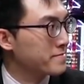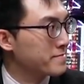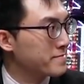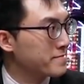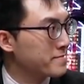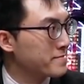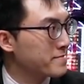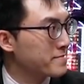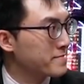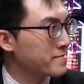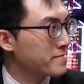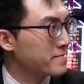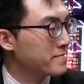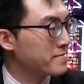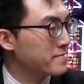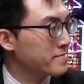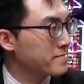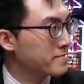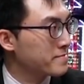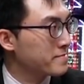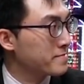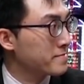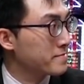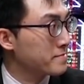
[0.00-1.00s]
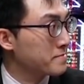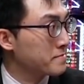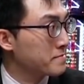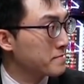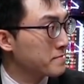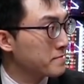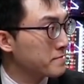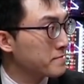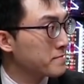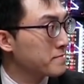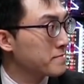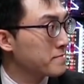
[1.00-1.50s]

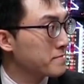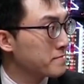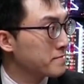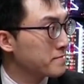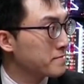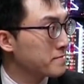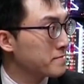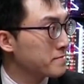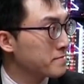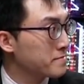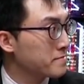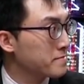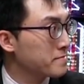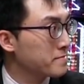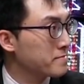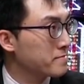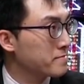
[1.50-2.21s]
(silent)